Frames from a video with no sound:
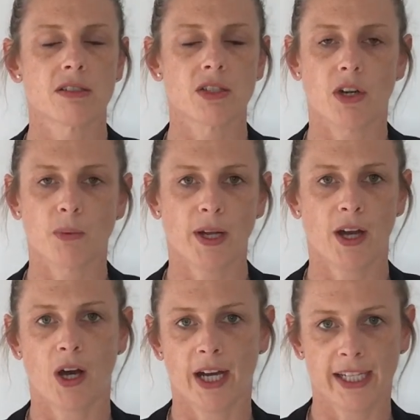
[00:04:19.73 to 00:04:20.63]
Don't
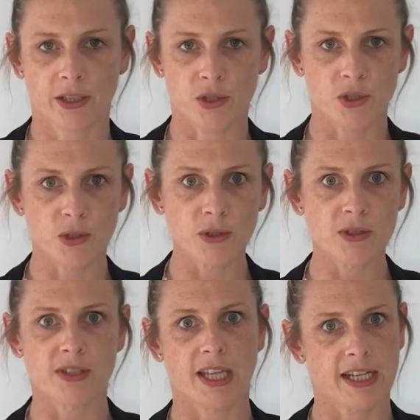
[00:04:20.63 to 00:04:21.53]
wear high heel
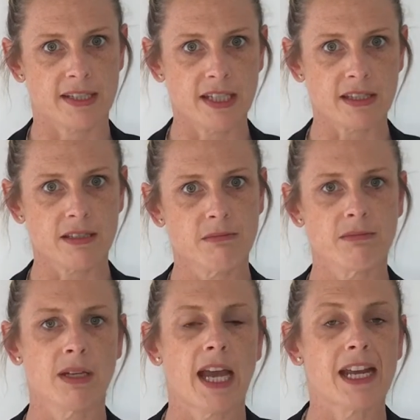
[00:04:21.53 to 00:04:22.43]
shoes, they dent them,